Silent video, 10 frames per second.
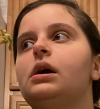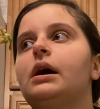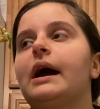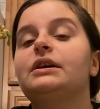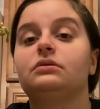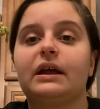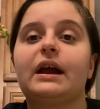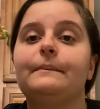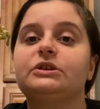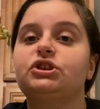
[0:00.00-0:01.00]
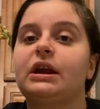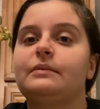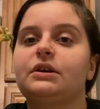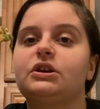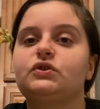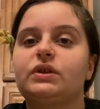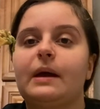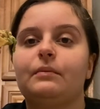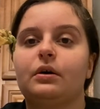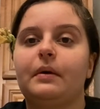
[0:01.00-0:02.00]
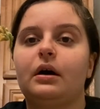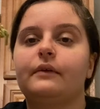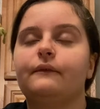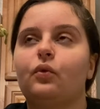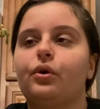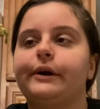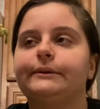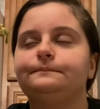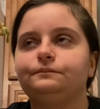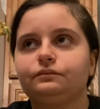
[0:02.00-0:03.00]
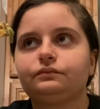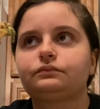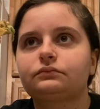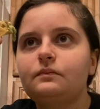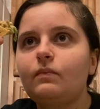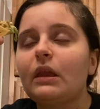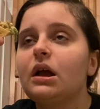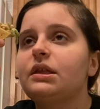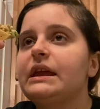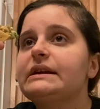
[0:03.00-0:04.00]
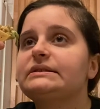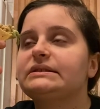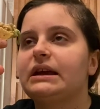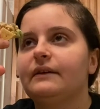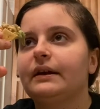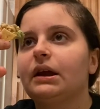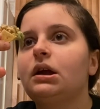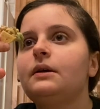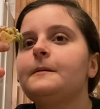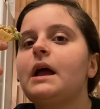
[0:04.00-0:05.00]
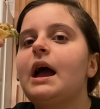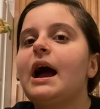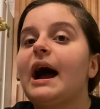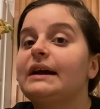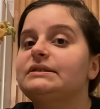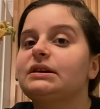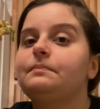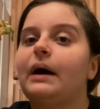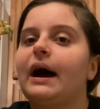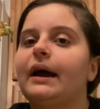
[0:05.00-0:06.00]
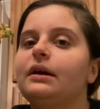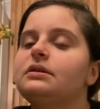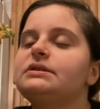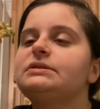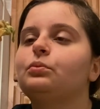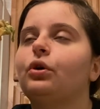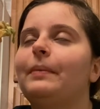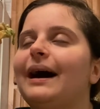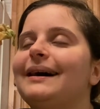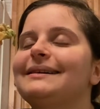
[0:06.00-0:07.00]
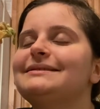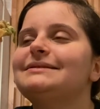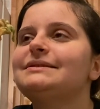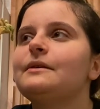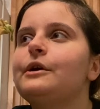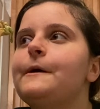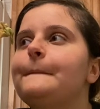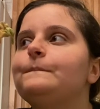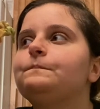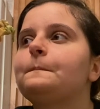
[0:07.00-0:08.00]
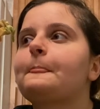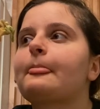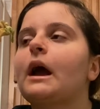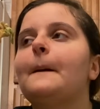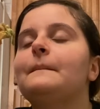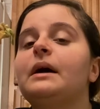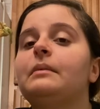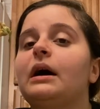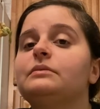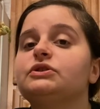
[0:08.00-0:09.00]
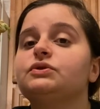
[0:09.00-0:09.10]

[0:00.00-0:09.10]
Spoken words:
Like I mentioned, I am going to do that mukbang for Thanksgiving. I did buy some more pies. My mom